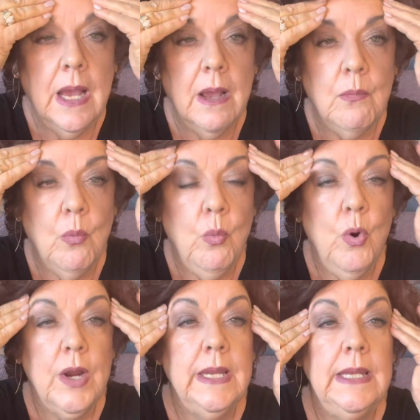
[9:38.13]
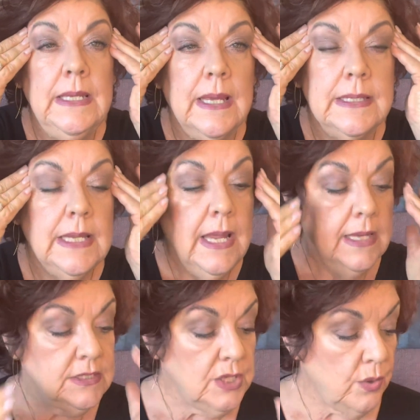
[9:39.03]
working it.
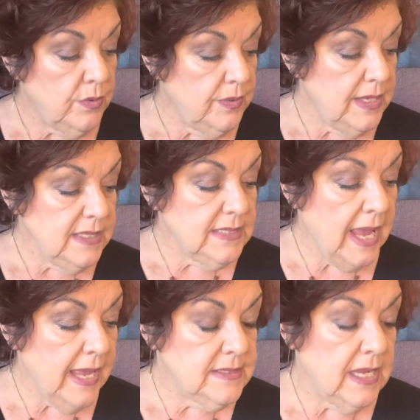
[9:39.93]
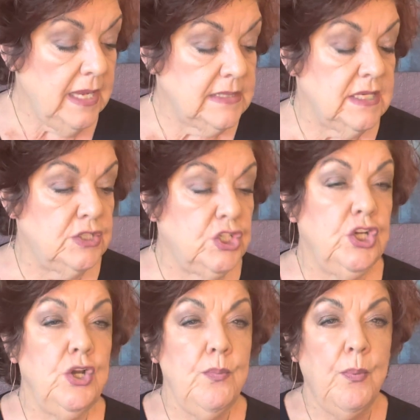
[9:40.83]
So this is a
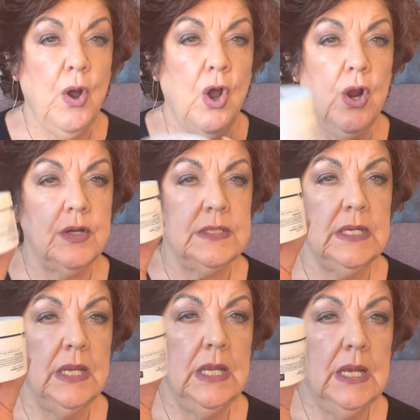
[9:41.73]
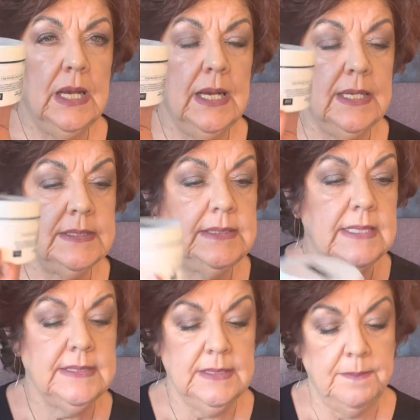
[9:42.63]
two-part
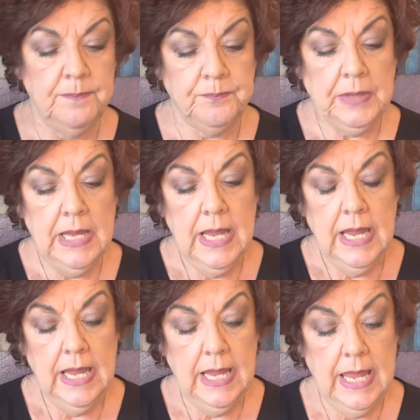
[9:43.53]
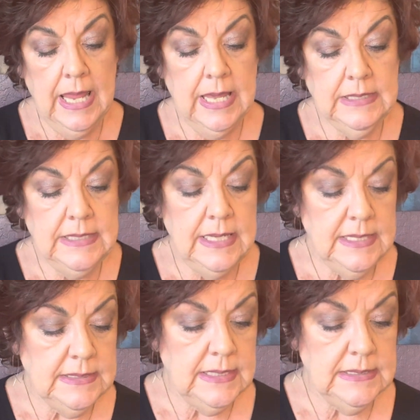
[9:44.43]
system. And
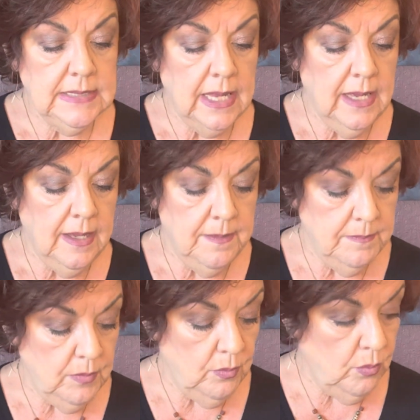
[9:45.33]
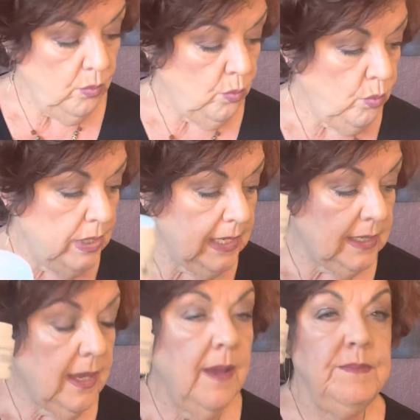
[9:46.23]
this is, when it
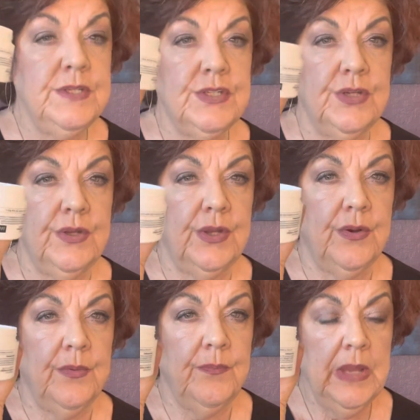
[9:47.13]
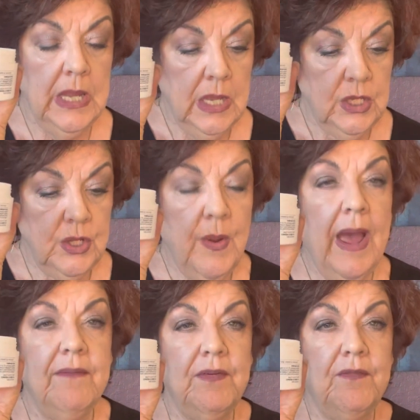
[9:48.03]
comes to you, you
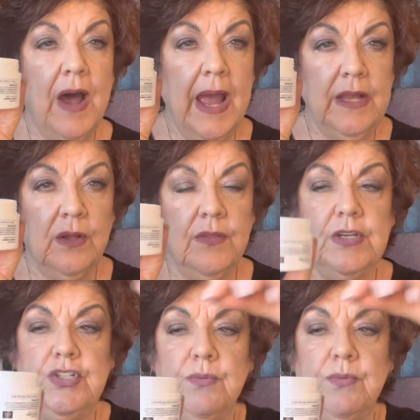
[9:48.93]
have a vial that you